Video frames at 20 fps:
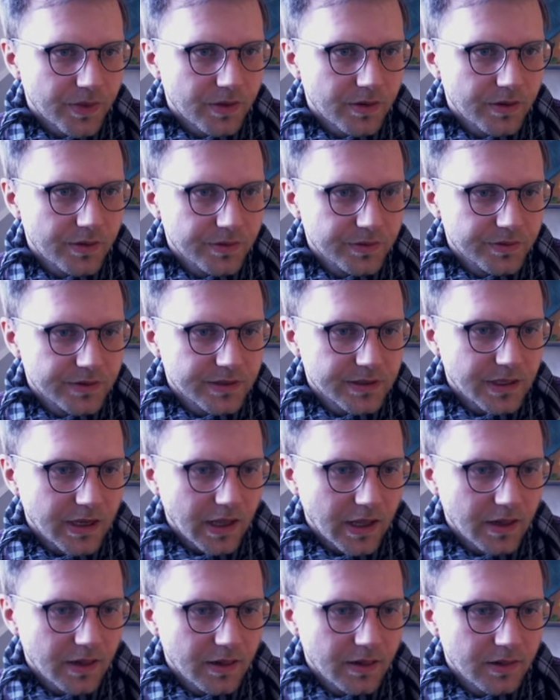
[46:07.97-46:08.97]
to
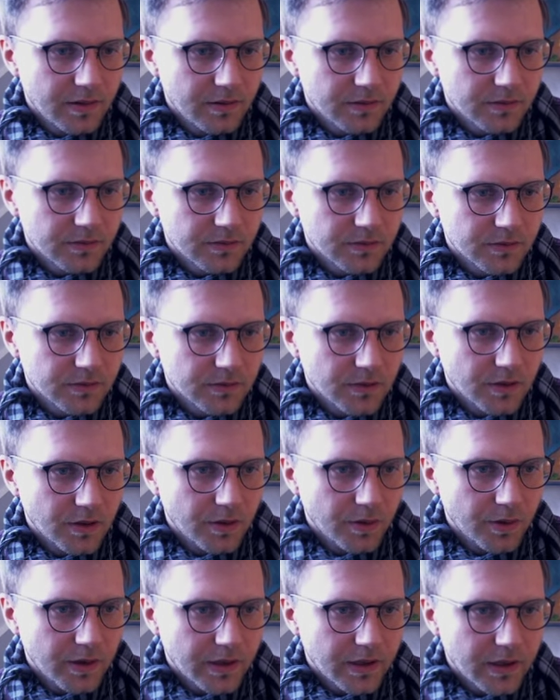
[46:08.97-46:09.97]
tell
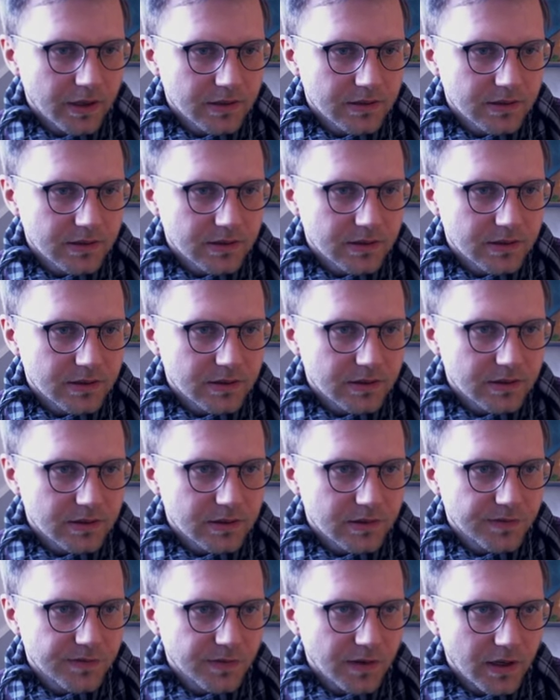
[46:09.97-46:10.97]
no I guess it's
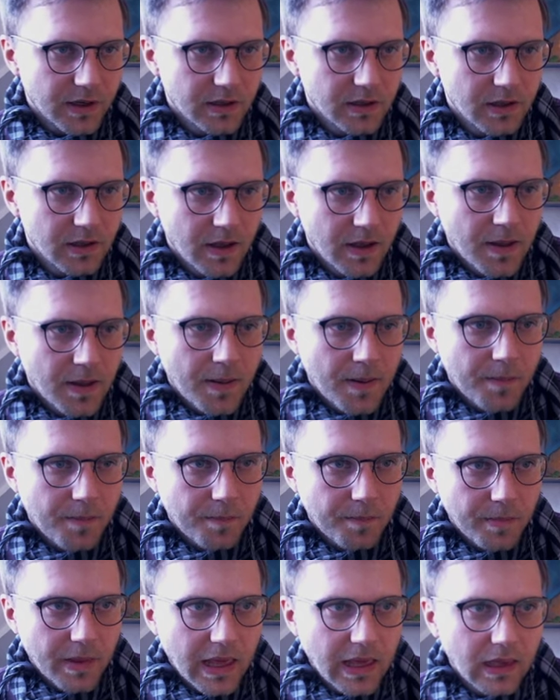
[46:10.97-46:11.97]
it's fine
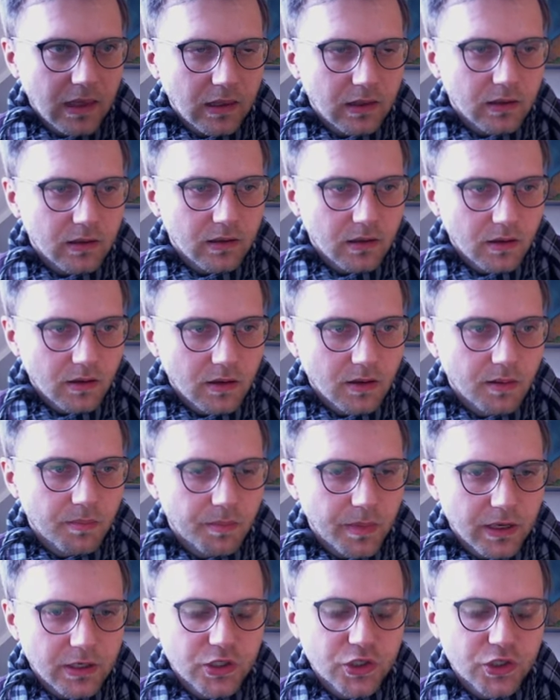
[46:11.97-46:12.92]
make make